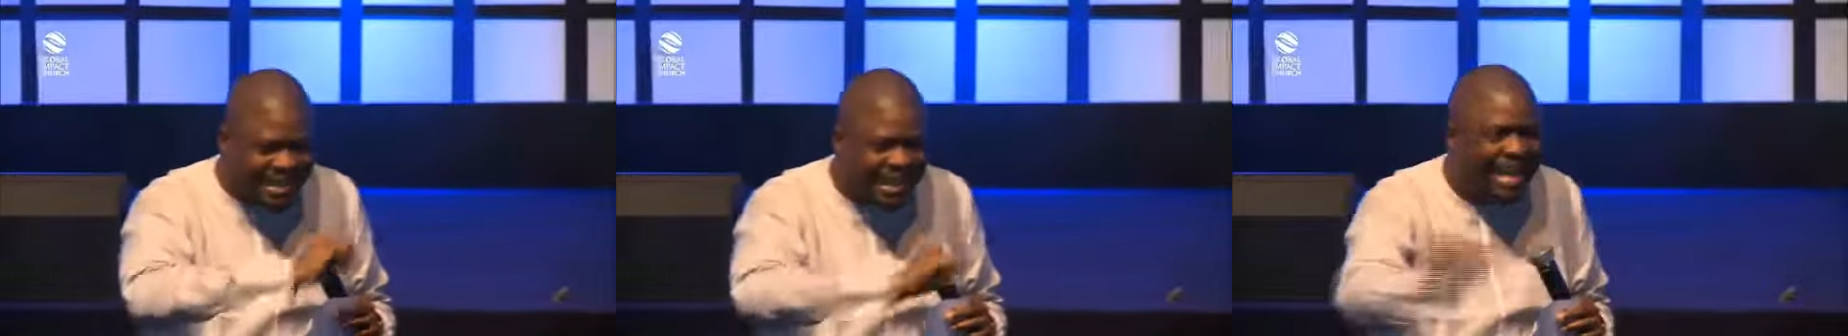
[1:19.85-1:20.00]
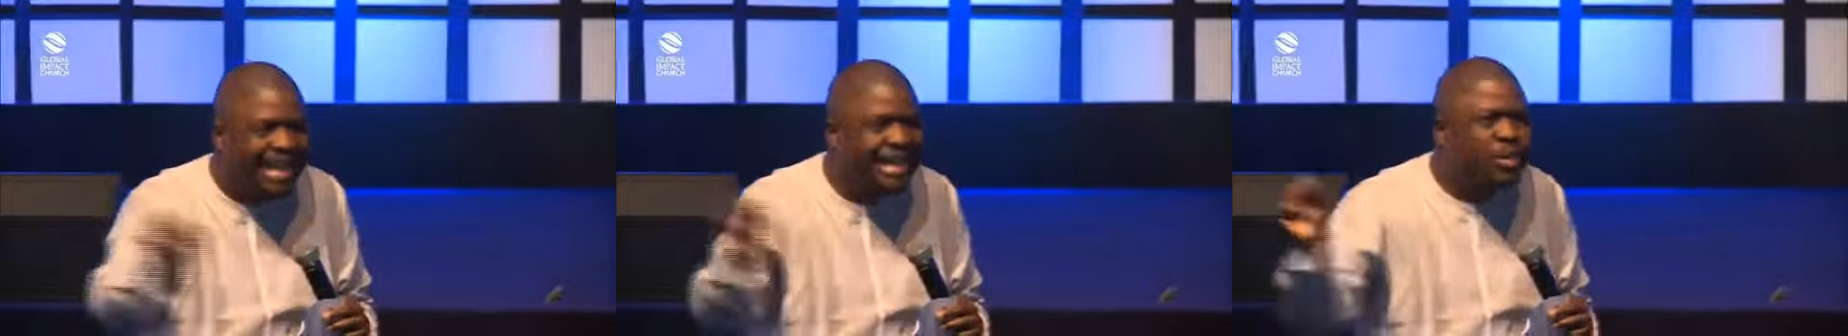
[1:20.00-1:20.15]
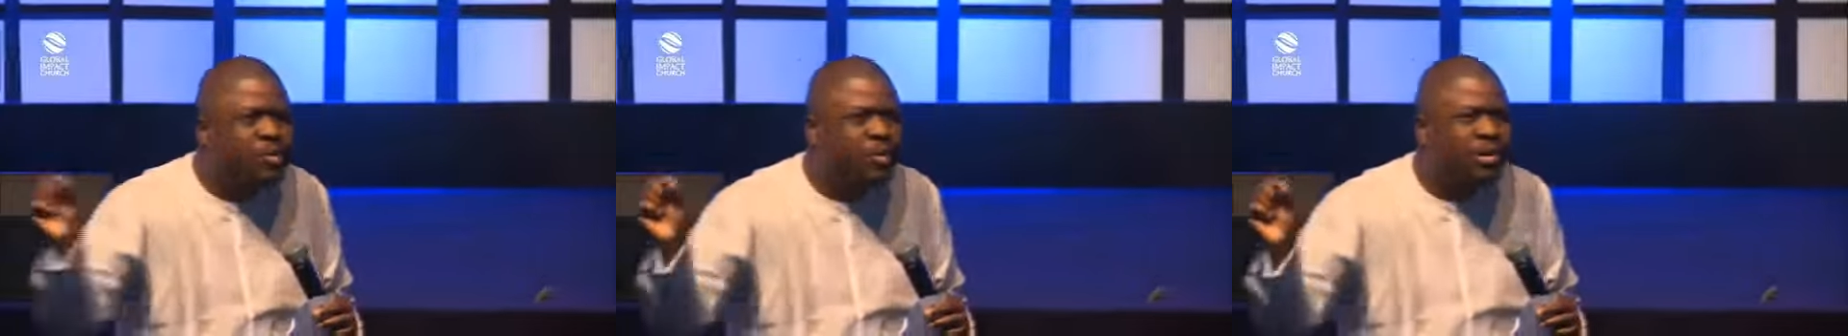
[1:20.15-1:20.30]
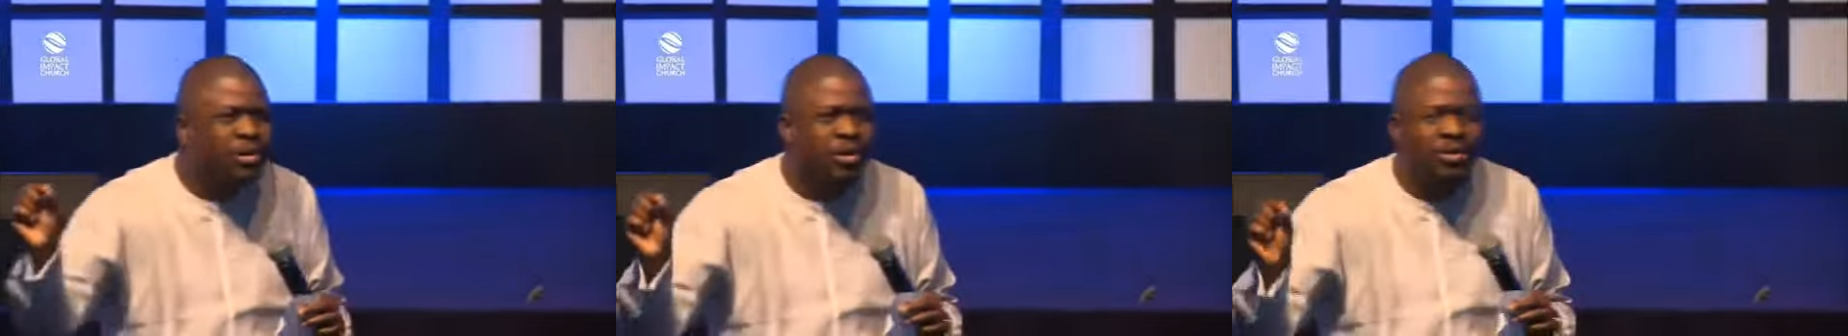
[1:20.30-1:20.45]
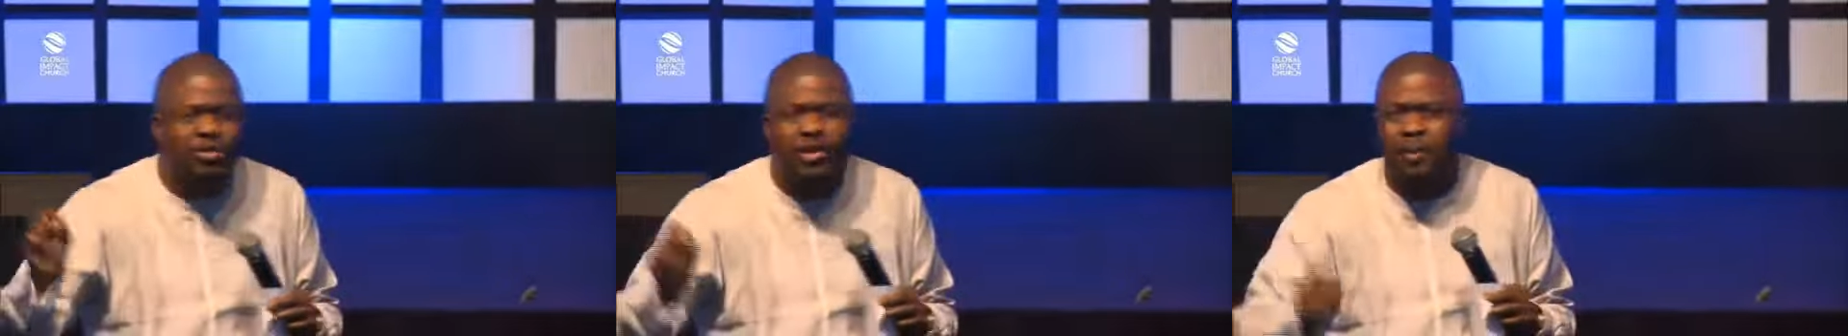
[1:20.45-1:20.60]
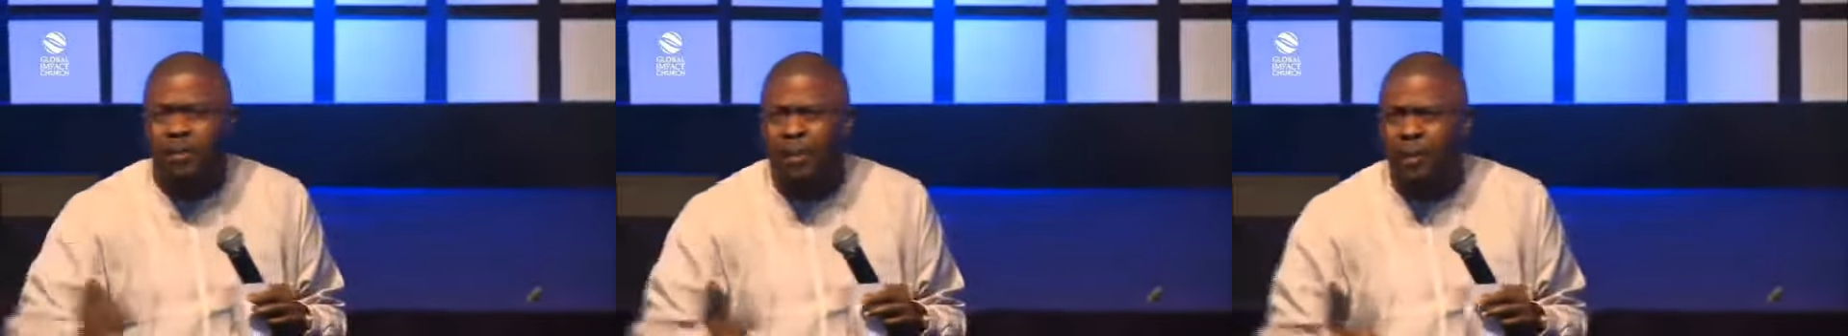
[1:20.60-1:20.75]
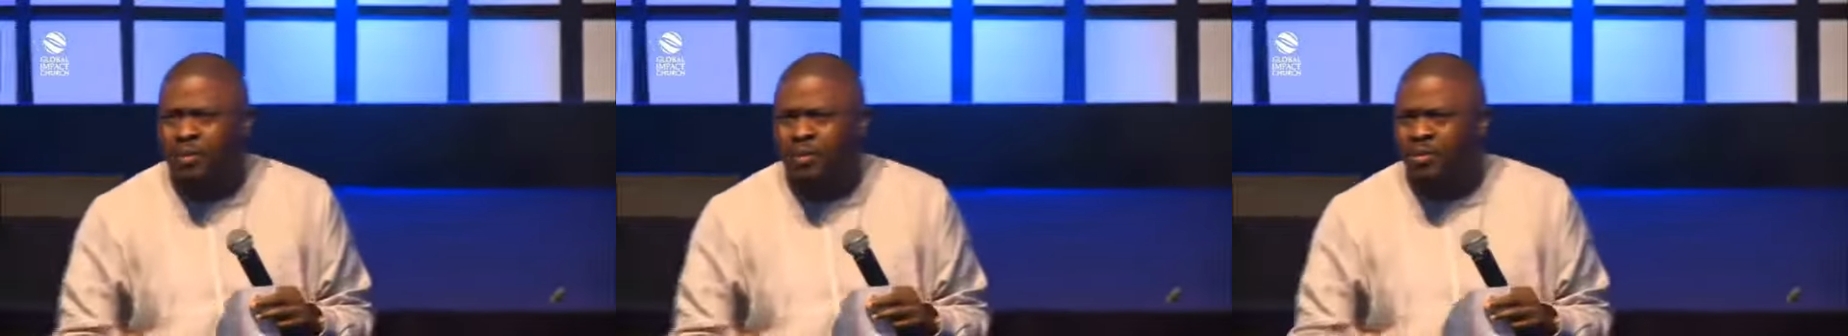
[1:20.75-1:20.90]
share it with
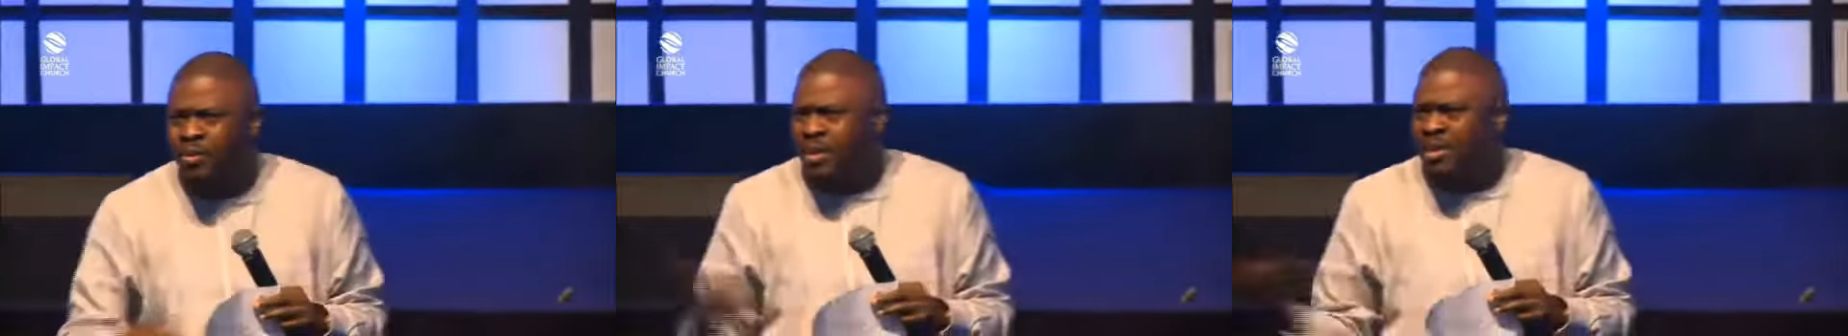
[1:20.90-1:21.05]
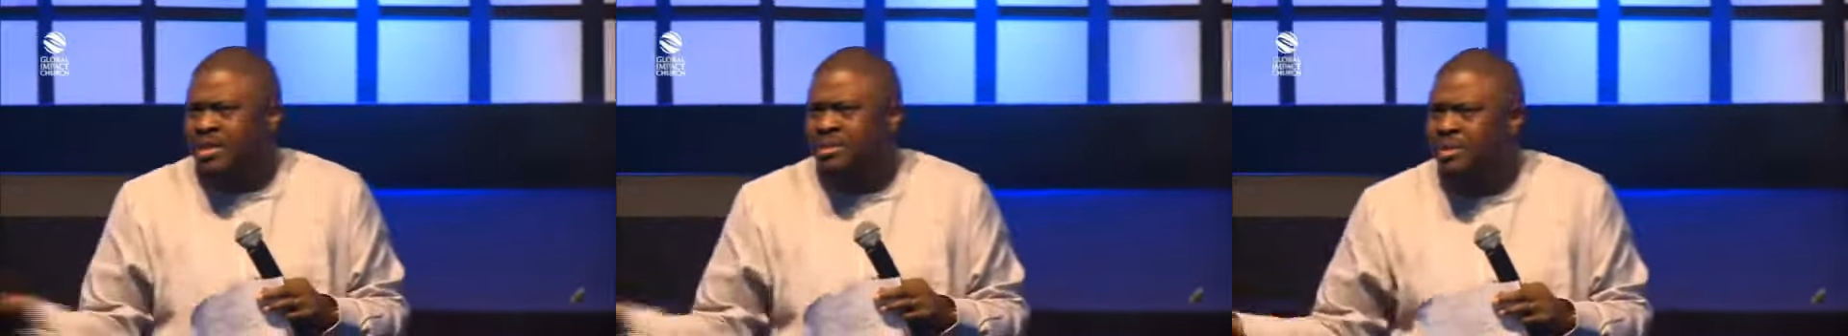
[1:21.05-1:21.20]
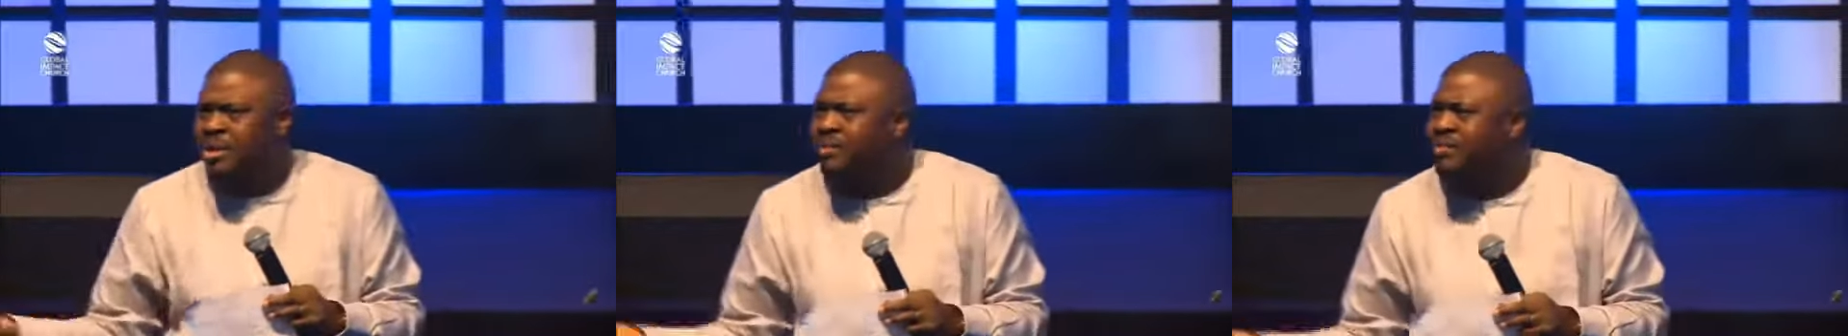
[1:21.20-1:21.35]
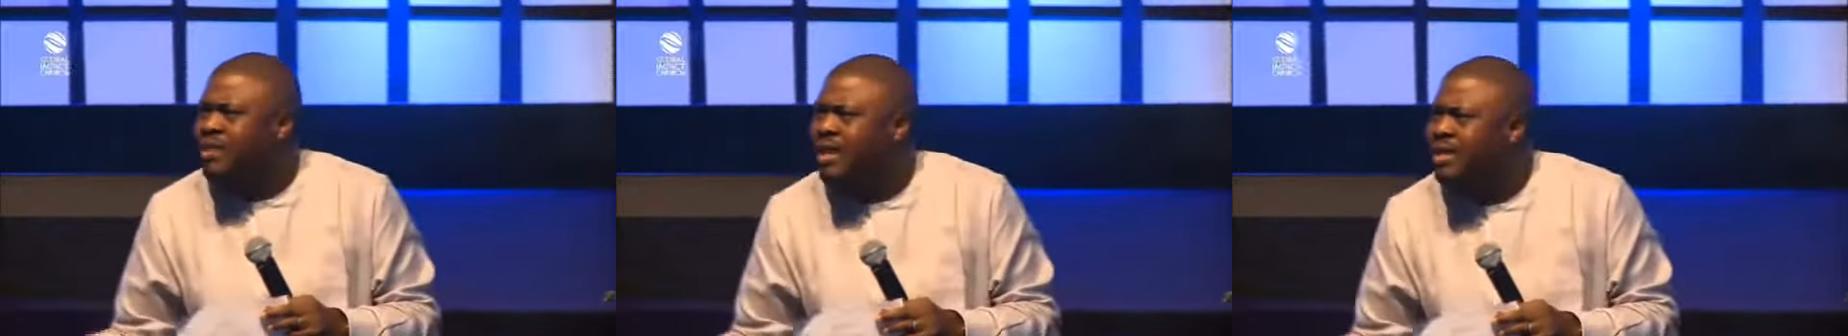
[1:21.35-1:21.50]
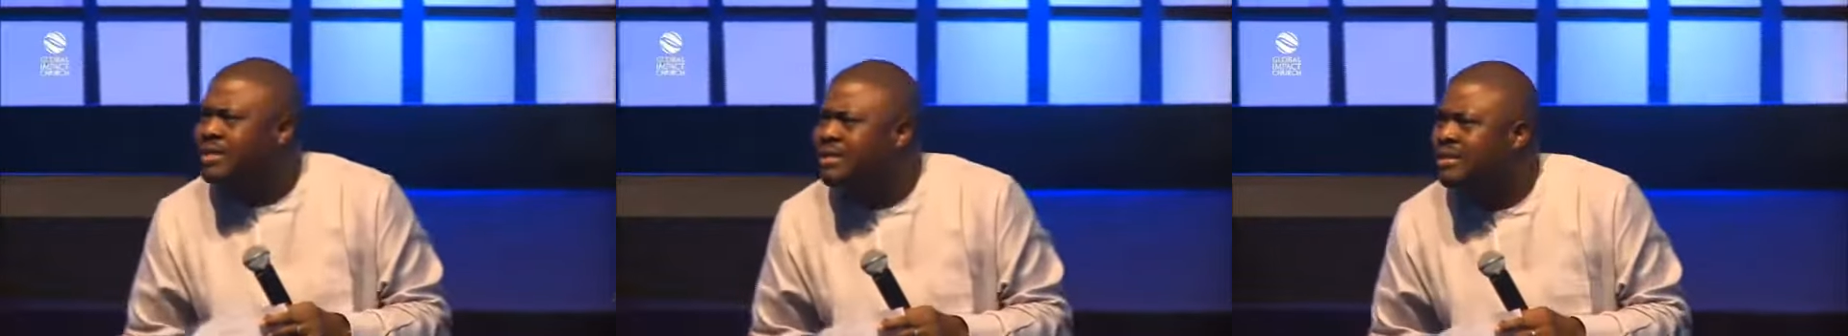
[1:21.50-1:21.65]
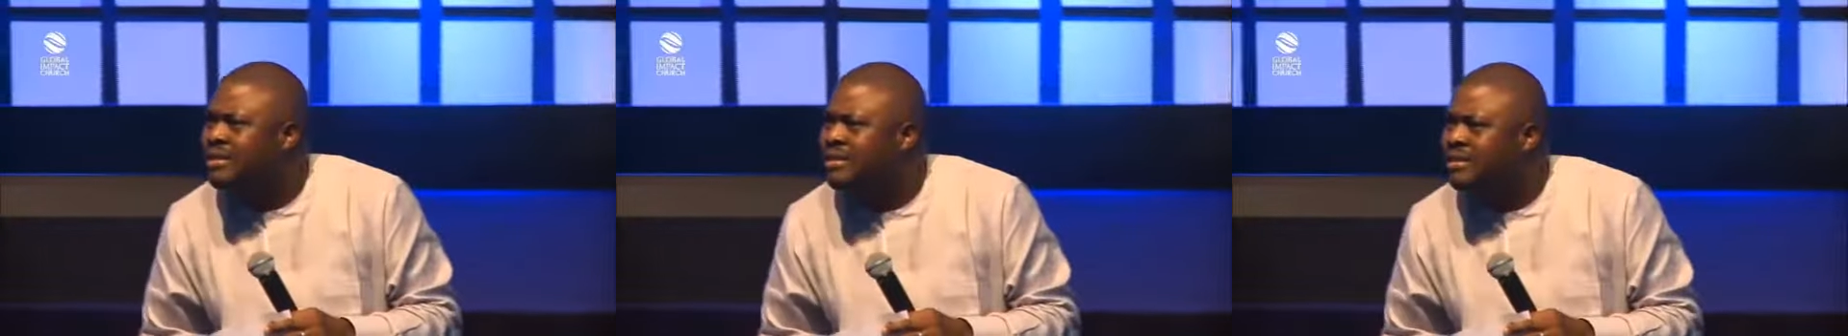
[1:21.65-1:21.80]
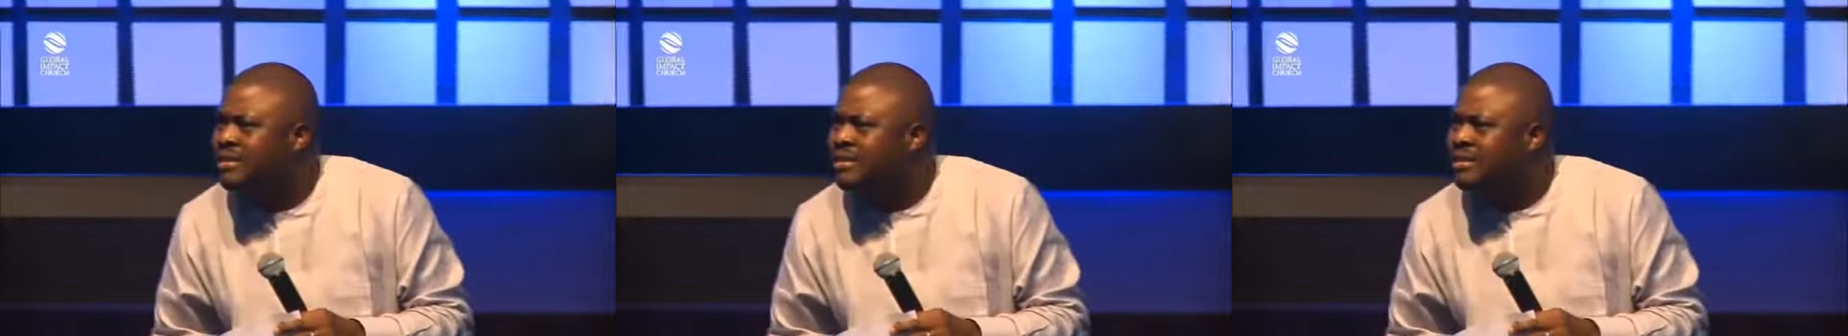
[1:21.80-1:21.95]
100 people. What is the meaning of
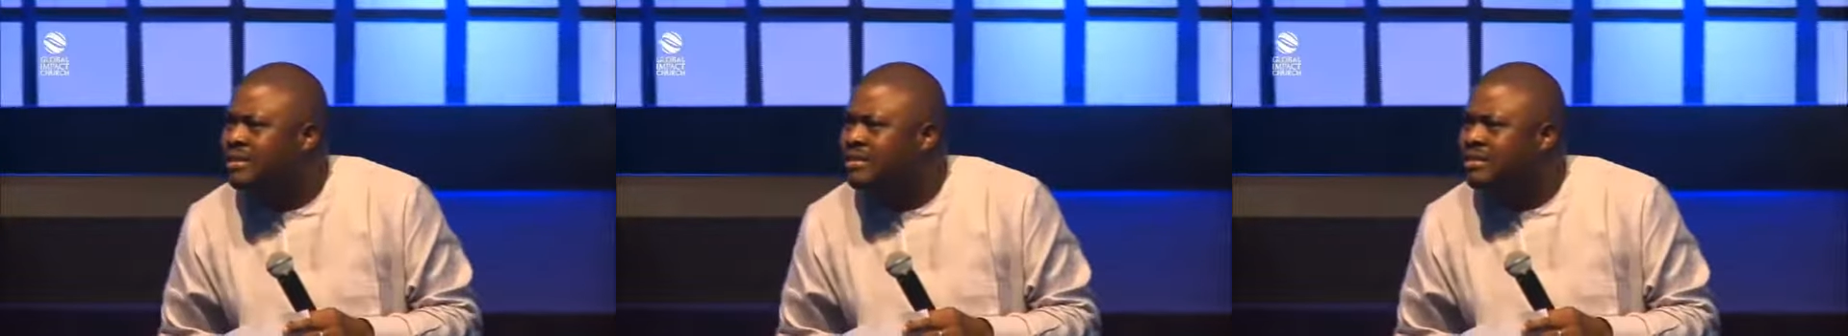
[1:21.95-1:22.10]
that?